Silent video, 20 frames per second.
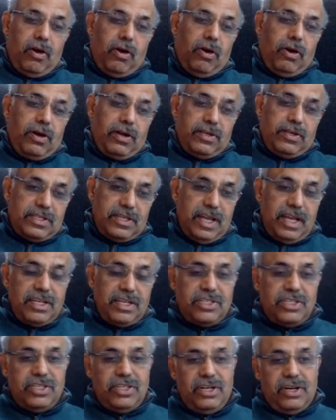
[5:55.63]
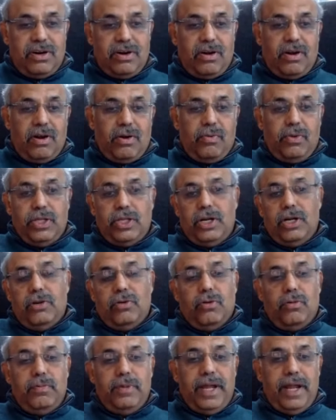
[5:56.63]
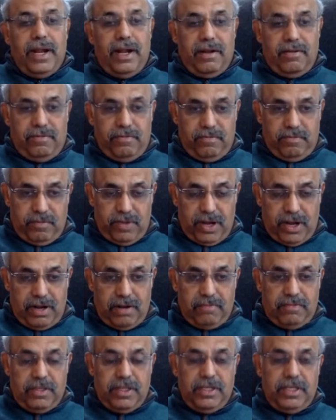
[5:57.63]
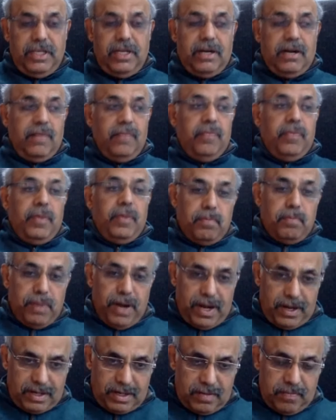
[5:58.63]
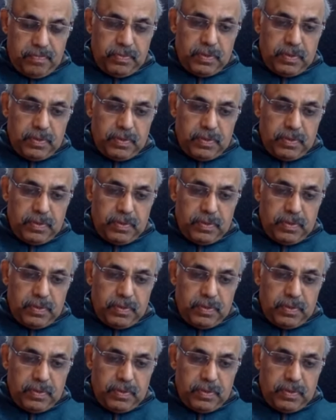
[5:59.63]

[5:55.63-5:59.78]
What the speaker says: August next year, or whether it could be end of the year. But